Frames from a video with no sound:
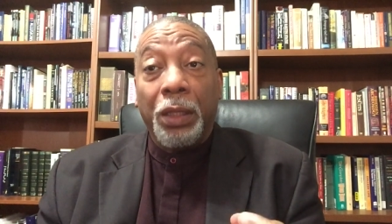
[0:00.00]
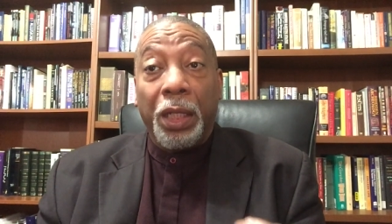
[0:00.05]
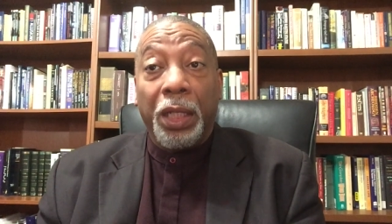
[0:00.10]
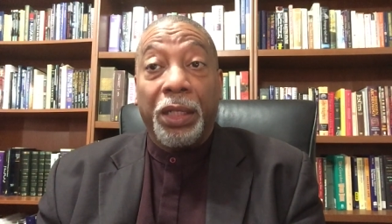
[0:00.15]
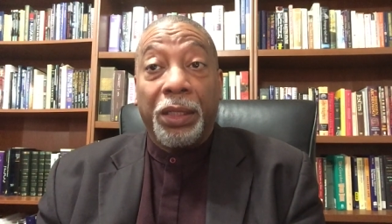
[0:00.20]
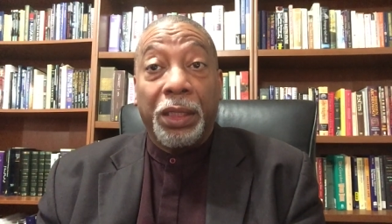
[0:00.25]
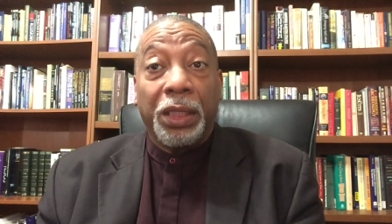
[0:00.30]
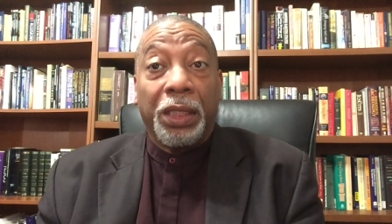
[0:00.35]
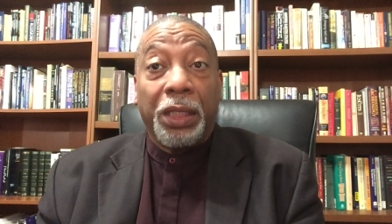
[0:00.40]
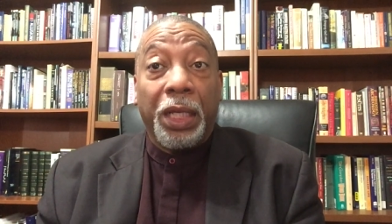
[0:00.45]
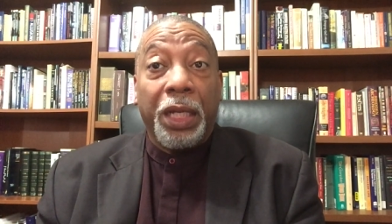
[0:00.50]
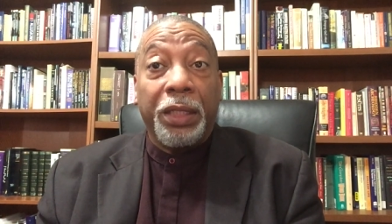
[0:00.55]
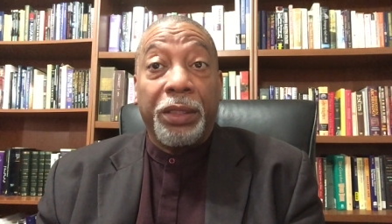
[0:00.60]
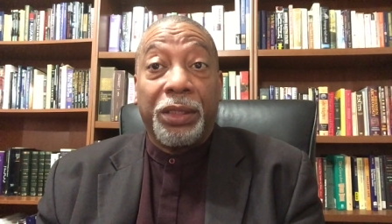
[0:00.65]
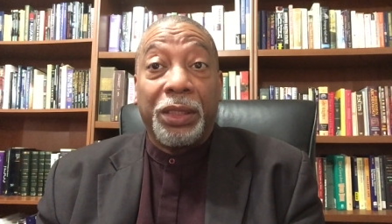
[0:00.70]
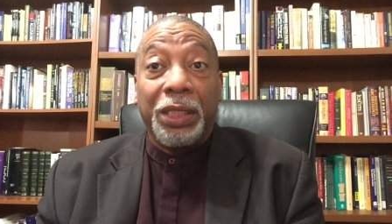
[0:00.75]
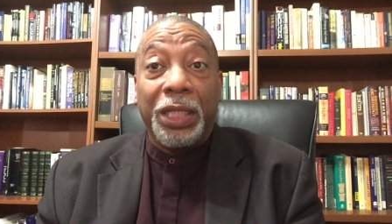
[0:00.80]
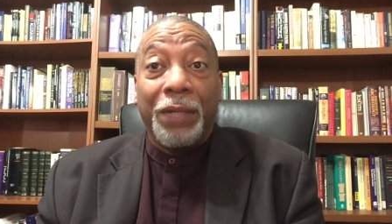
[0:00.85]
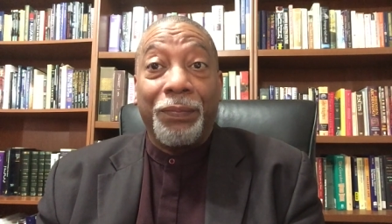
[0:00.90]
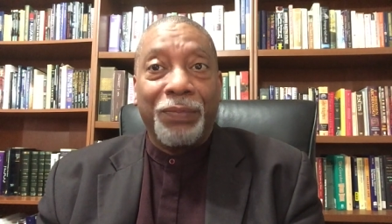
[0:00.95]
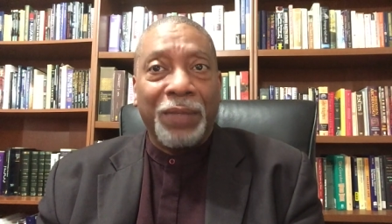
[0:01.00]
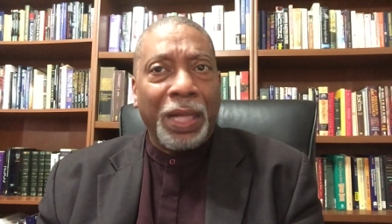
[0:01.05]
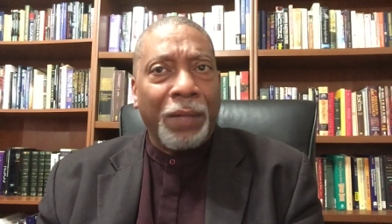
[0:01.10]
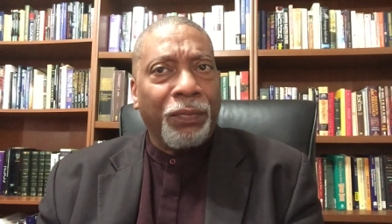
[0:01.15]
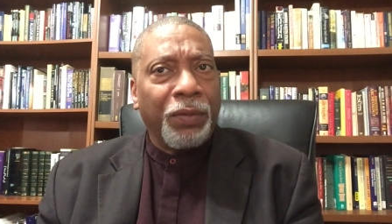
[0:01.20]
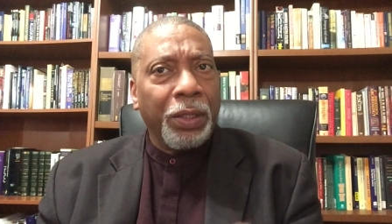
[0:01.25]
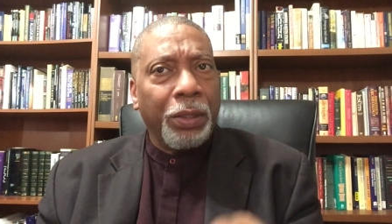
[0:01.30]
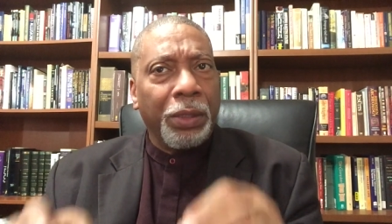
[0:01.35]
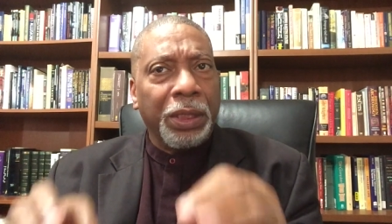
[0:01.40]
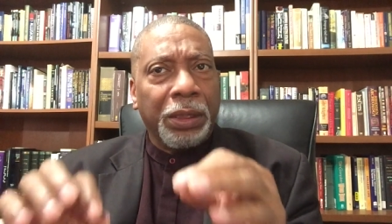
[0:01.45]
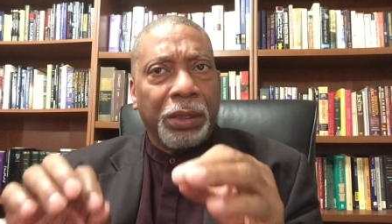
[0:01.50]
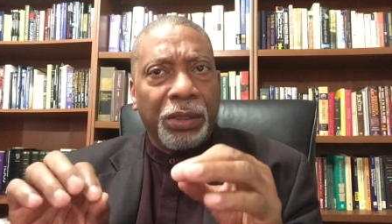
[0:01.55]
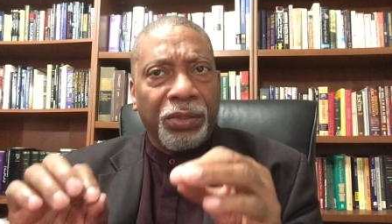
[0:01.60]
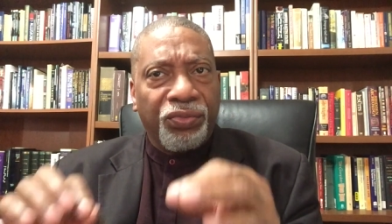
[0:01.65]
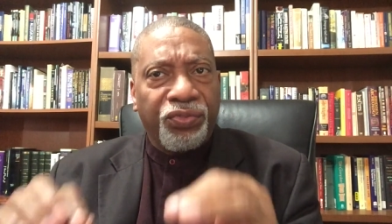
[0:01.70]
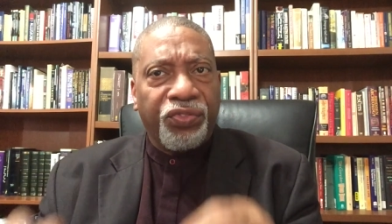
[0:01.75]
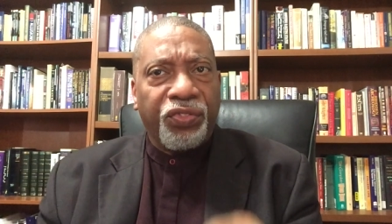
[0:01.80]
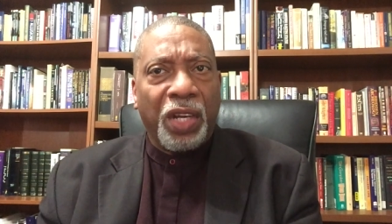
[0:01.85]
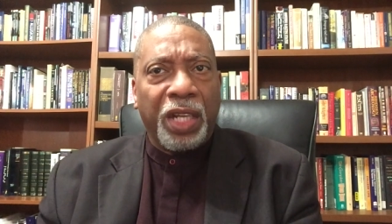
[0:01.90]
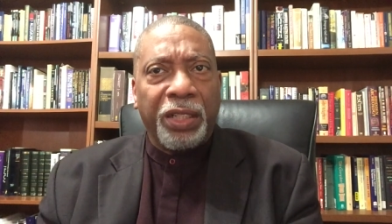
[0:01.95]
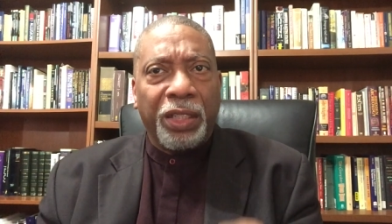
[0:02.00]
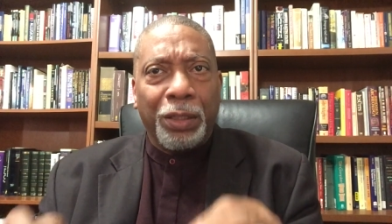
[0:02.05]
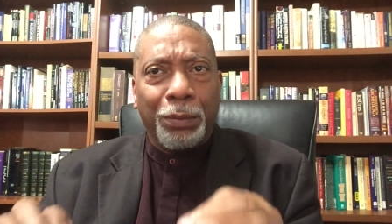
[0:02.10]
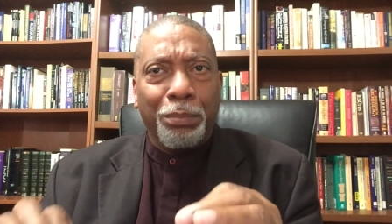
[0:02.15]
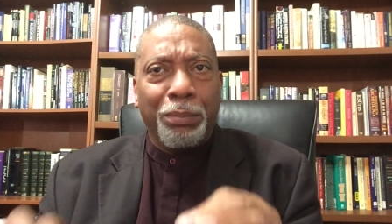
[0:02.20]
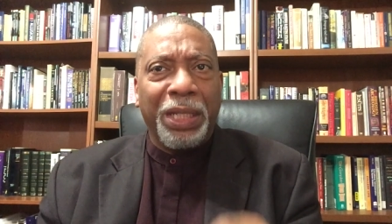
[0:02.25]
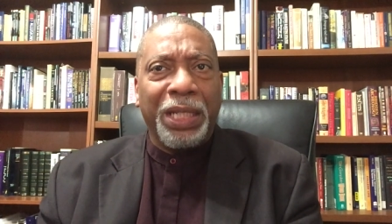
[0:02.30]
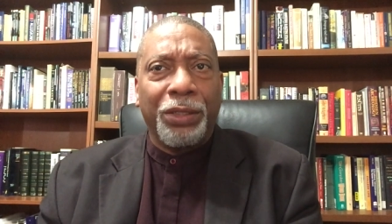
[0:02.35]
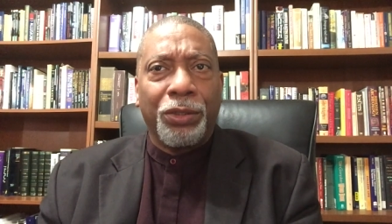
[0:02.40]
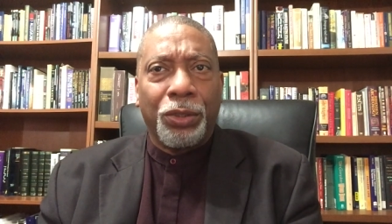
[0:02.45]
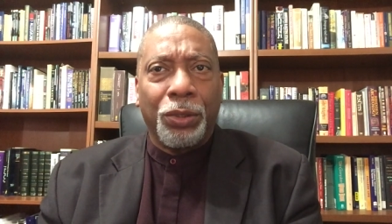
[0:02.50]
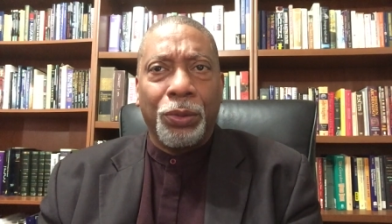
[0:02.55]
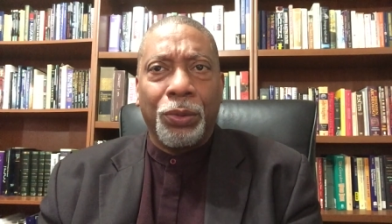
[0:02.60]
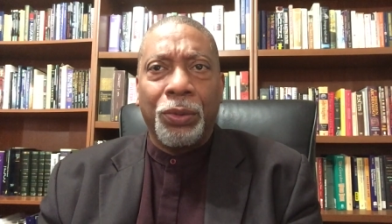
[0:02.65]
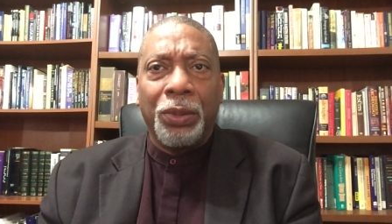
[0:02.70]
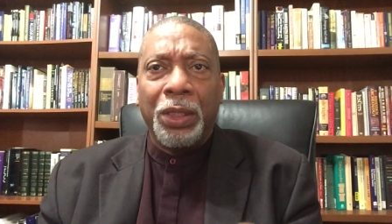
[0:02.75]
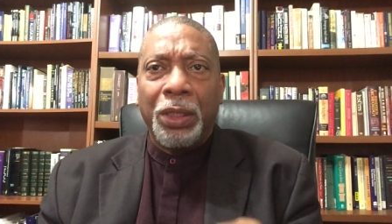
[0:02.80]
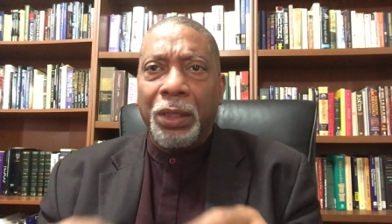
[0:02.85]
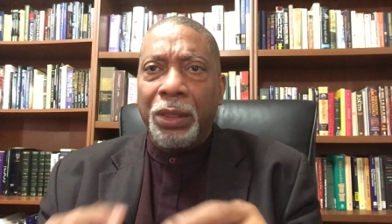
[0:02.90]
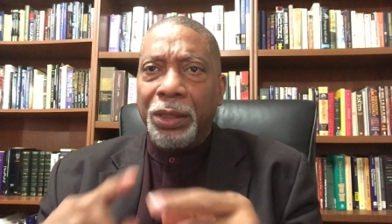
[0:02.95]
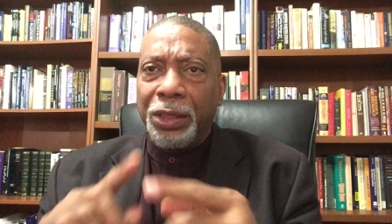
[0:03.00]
indicates then that there is a fundamental